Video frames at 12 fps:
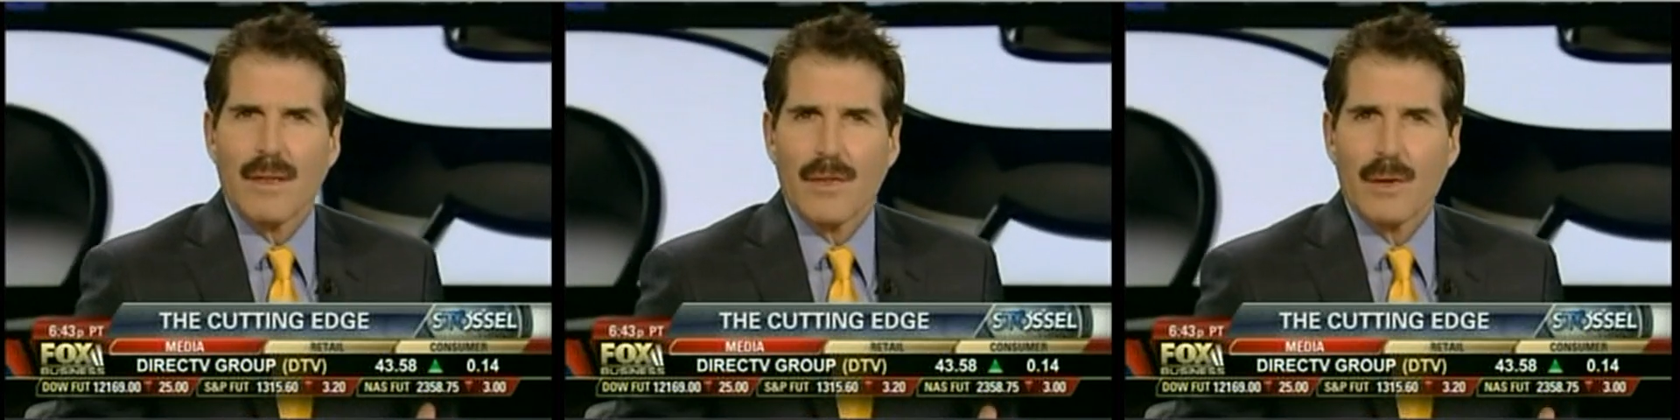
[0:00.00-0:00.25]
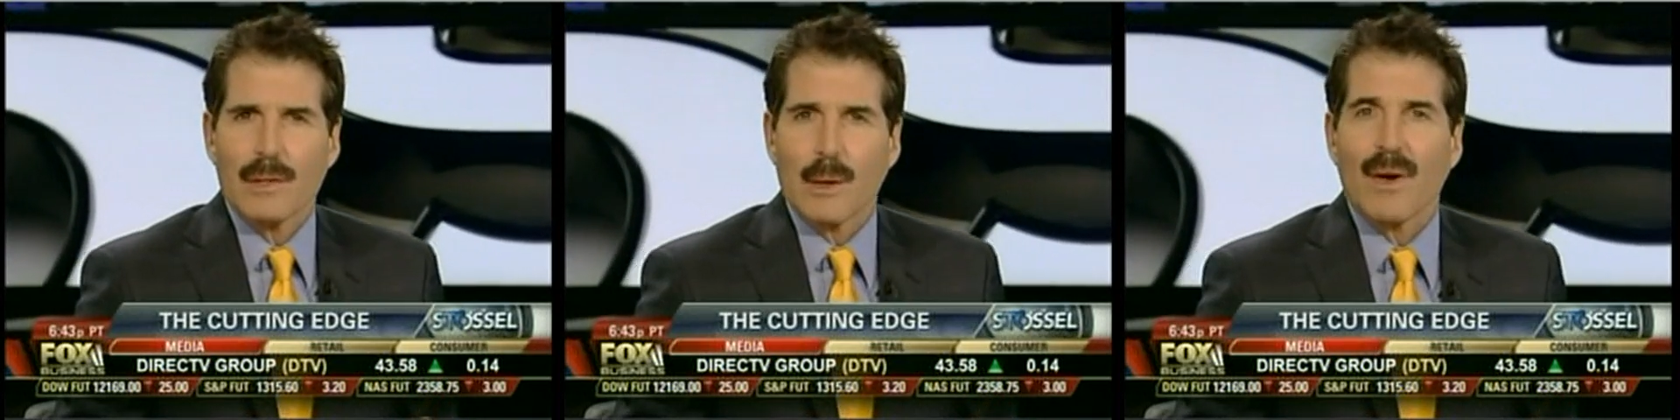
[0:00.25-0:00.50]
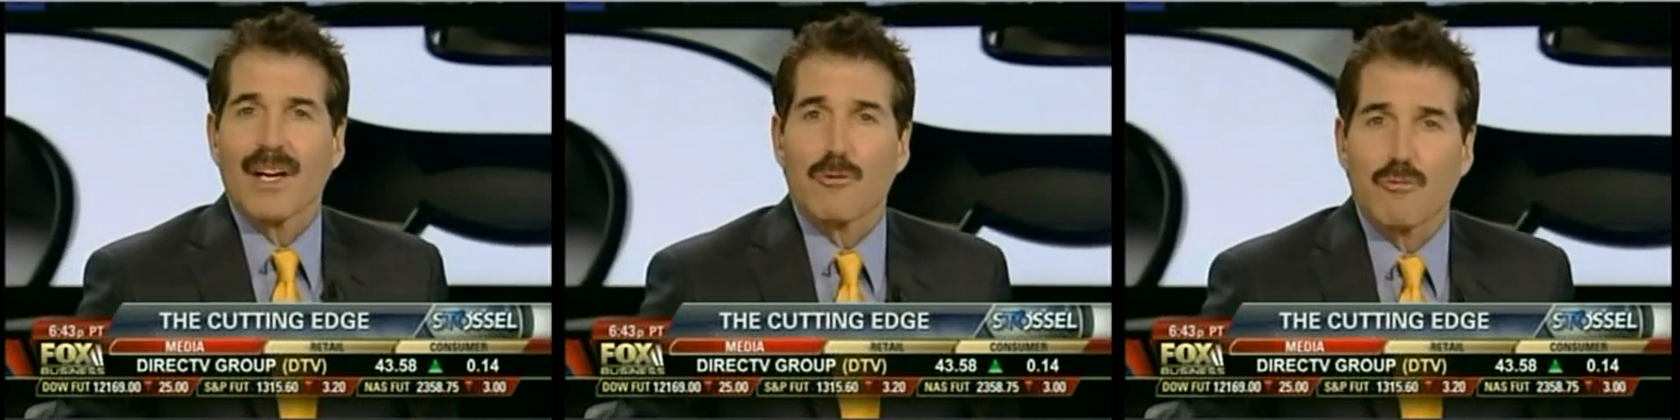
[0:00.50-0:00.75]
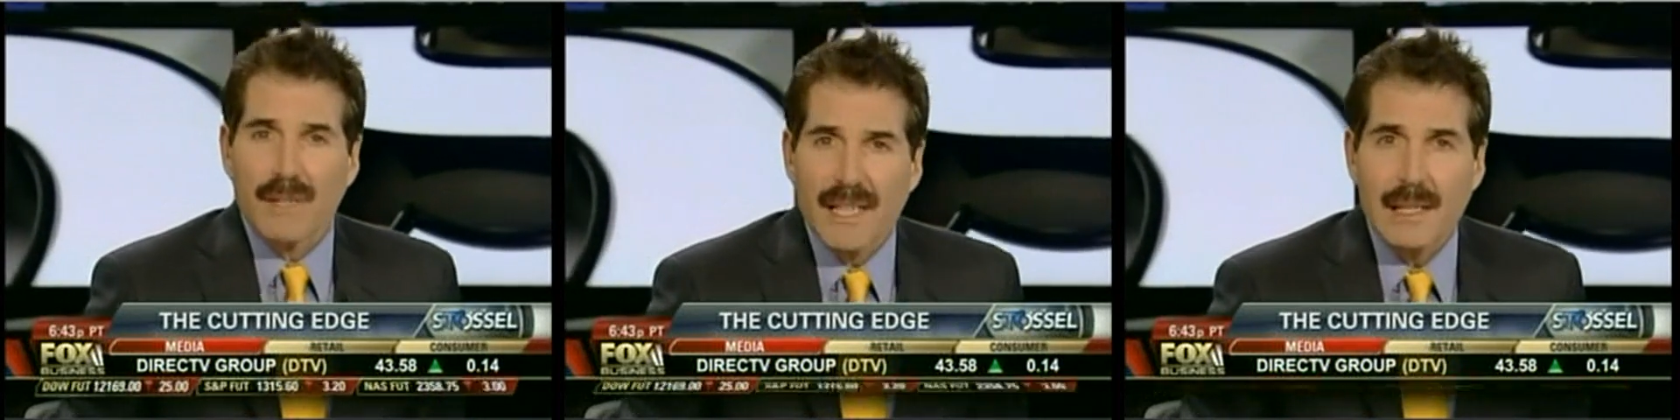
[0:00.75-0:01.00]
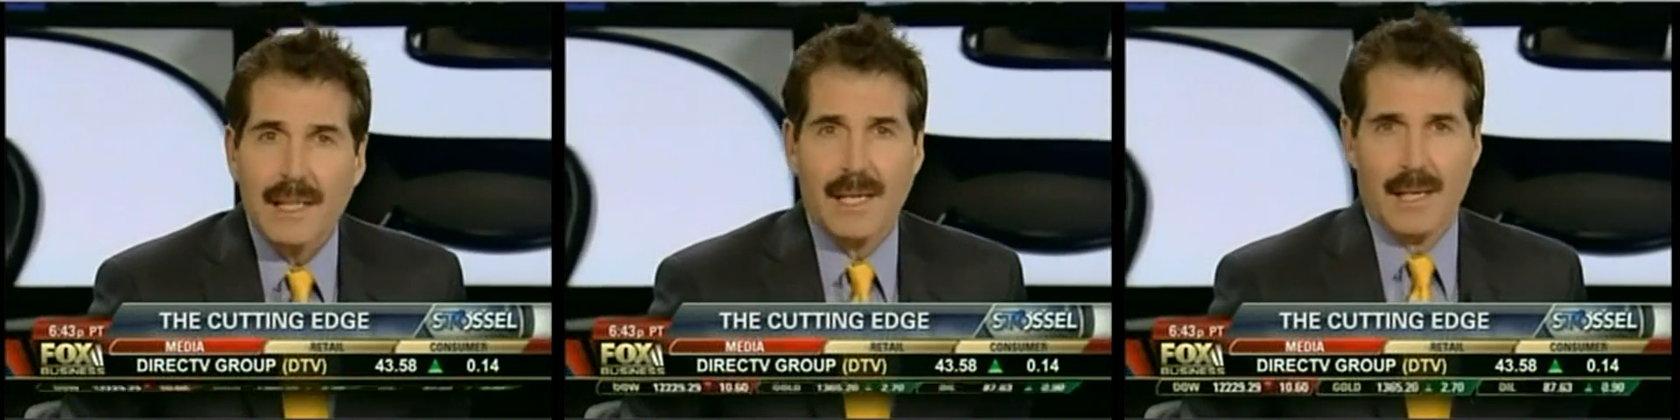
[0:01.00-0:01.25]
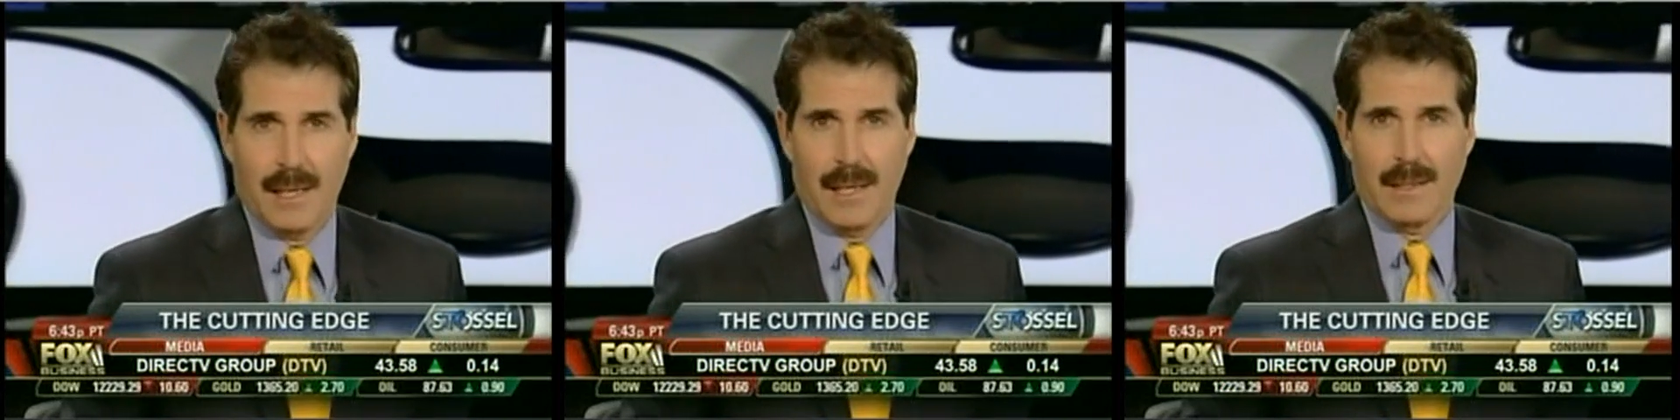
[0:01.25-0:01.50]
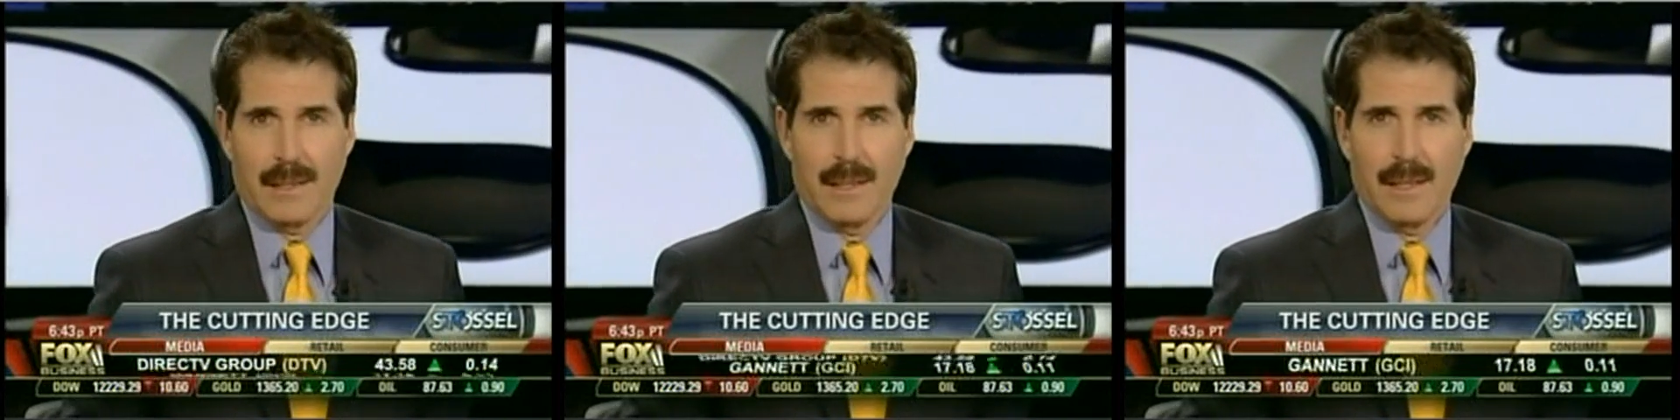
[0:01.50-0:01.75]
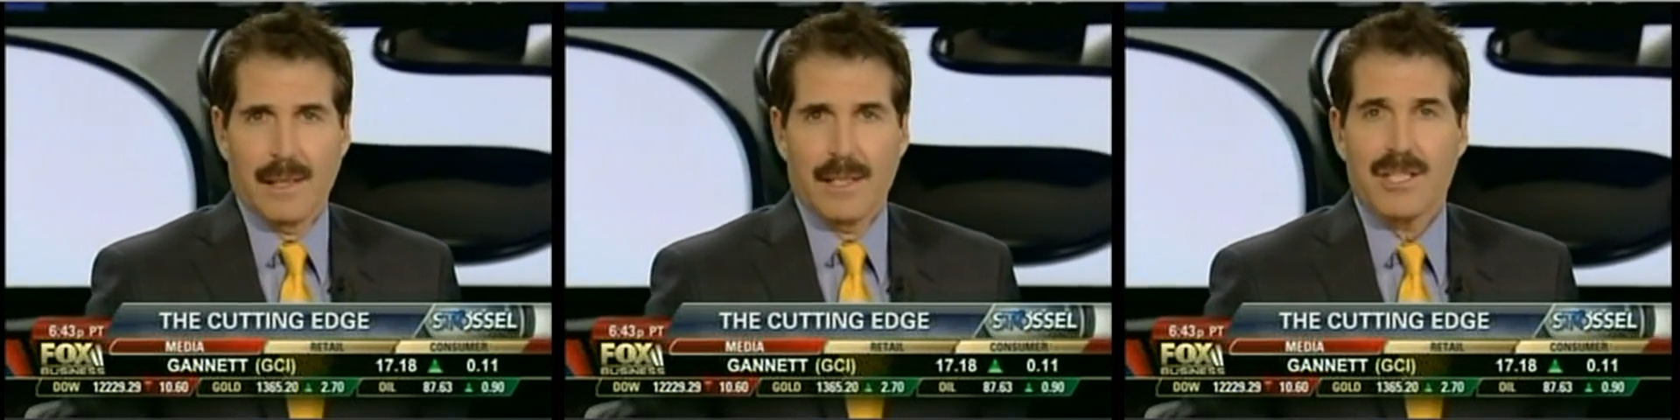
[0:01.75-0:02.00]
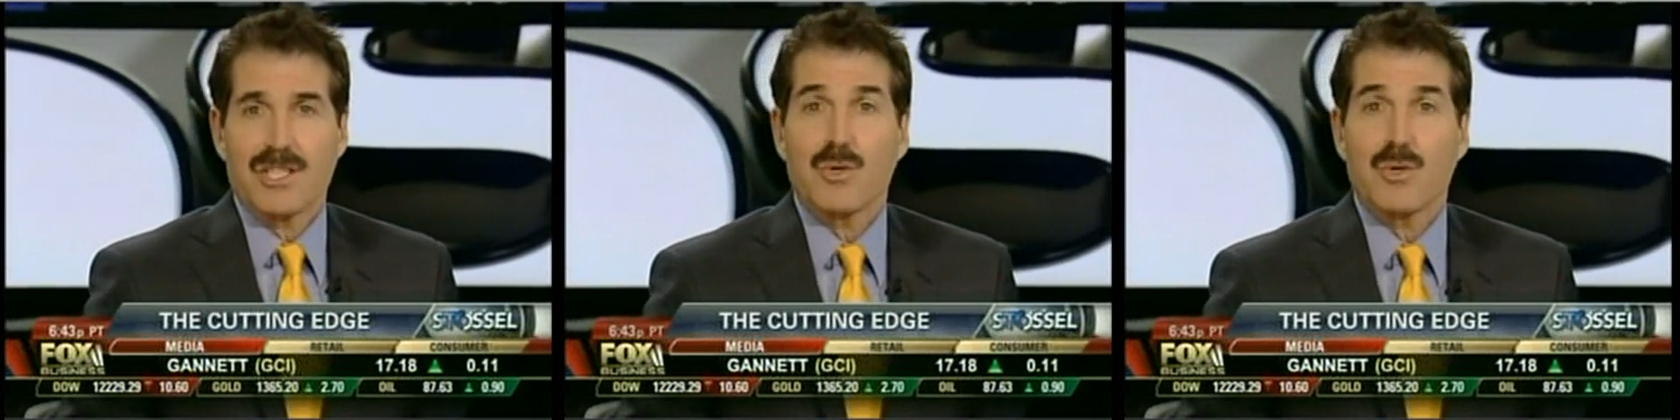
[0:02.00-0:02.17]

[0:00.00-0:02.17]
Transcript: The only way to really cut is